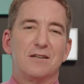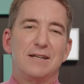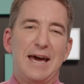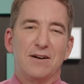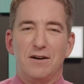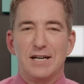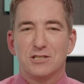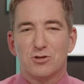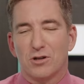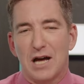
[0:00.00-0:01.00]

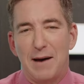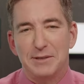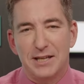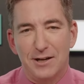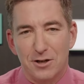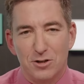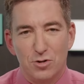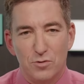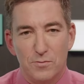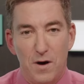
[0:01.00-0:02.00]
analyst or commentator
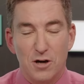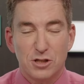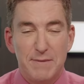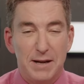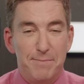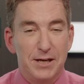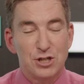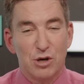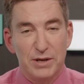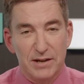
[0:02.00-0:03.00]
who also made a big
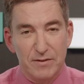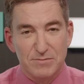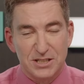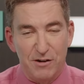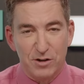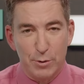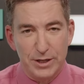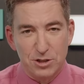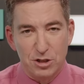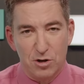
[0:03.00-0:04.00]
showing of himself going
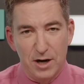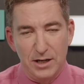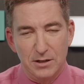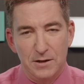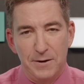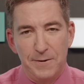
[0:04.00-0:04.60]
to Ukraine,